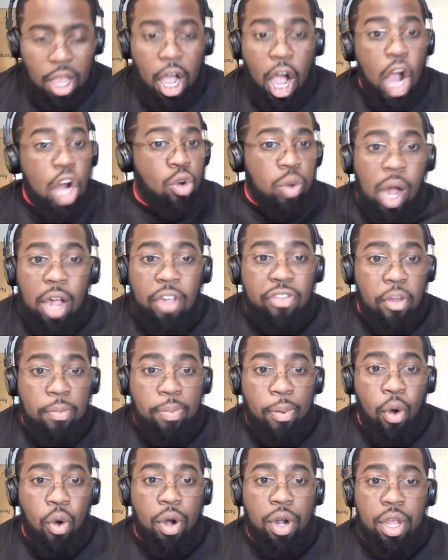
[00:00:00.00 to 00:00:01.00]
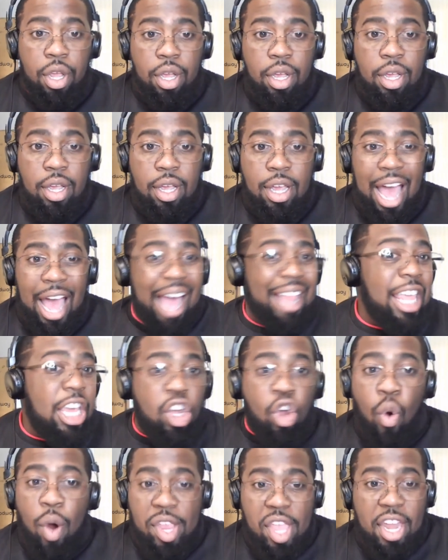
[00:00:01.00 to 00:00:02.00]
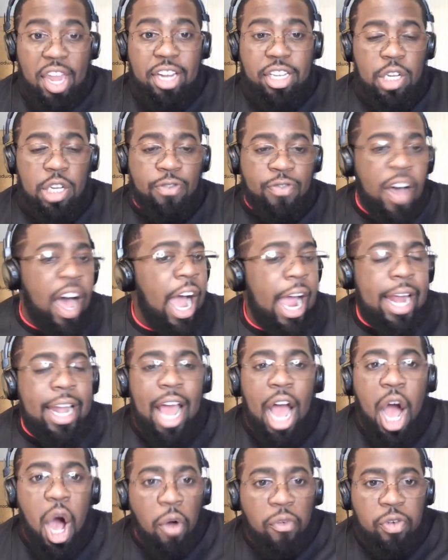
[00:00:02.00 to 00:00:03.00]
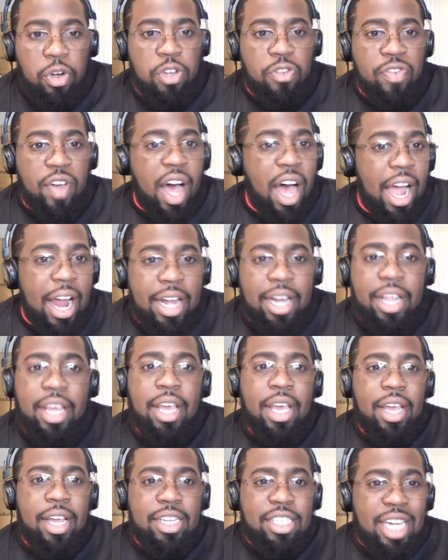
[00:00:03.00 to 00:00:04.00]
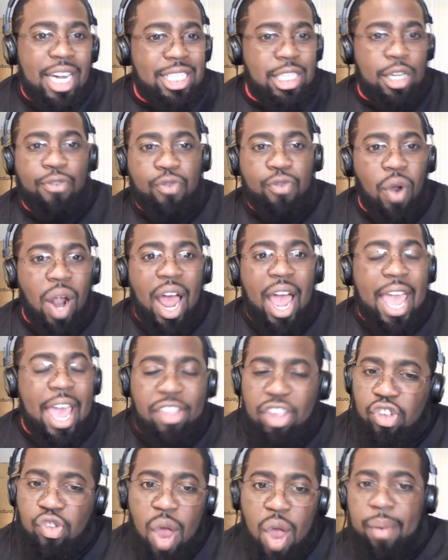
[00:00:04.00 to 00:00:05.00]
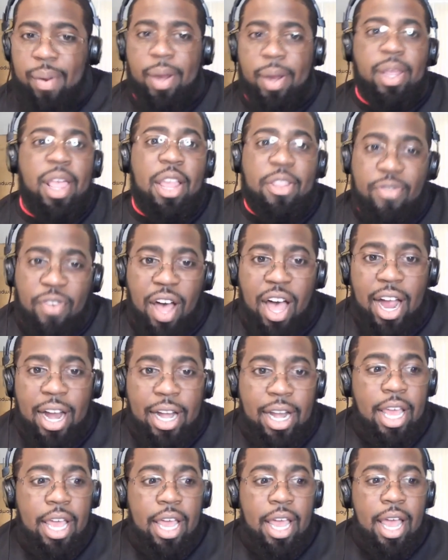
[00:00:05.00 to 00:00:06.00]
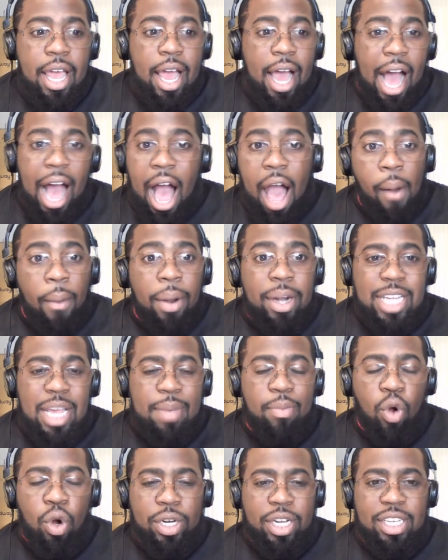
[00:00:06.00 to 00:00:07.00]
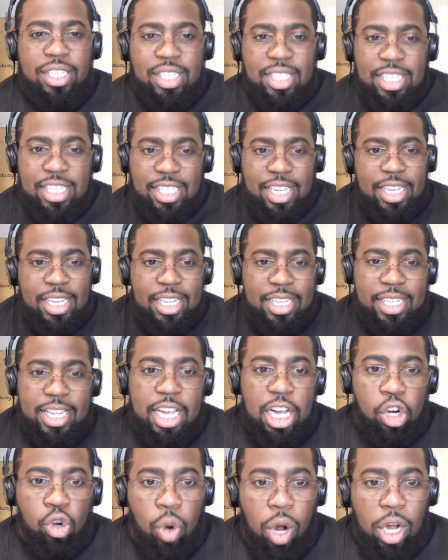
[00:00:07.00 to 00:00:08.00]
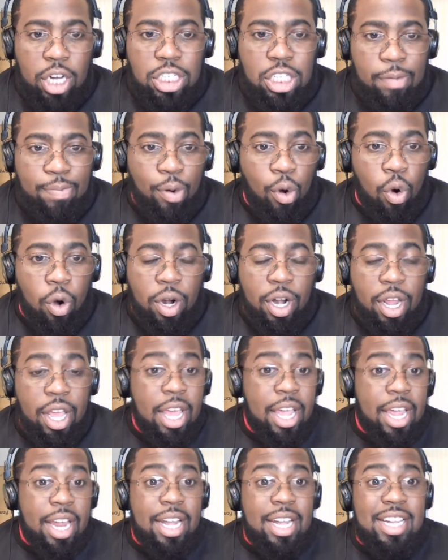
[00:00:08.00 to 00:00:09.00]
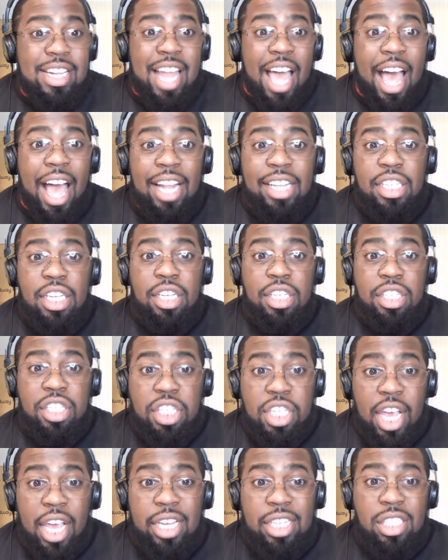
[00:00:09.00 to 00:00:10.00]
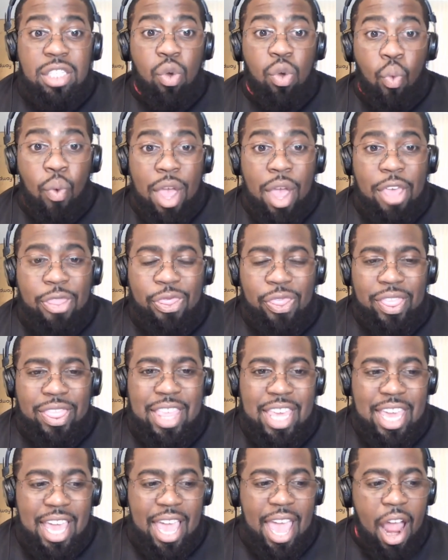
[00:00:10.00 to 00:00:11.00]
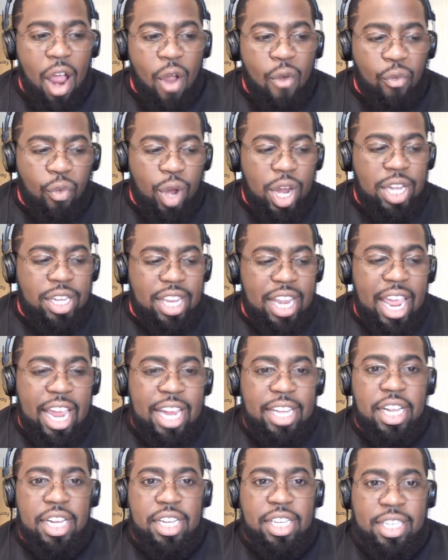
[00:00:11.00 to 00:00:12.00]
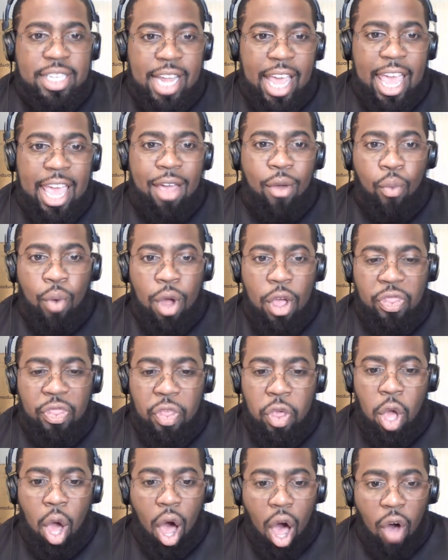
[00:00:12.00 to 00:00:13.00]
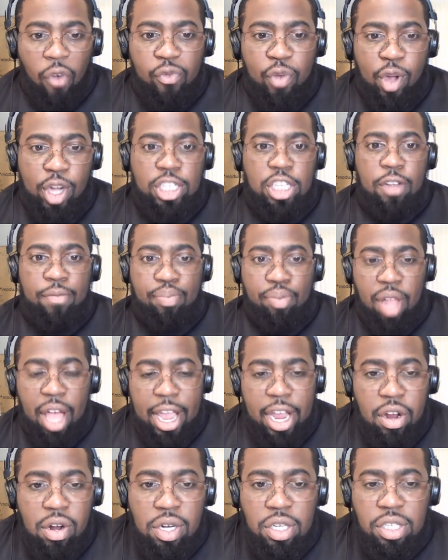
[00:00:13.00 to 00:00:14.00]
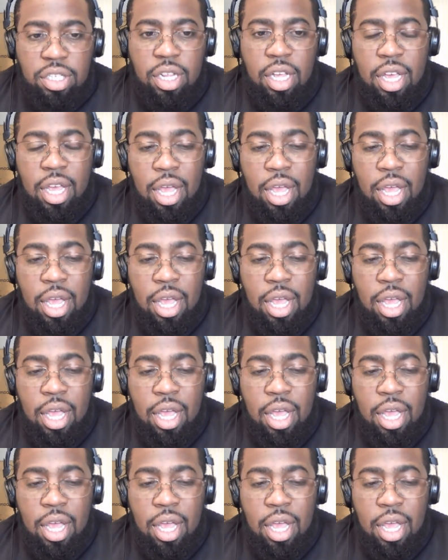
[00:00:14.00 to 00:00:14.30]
across the board. I think Corey Dennis is fine. Alford's fine. Justin Fry has a track record. That's fine. I want to see more consistency across the board, not just with the everyday today with the offensive players,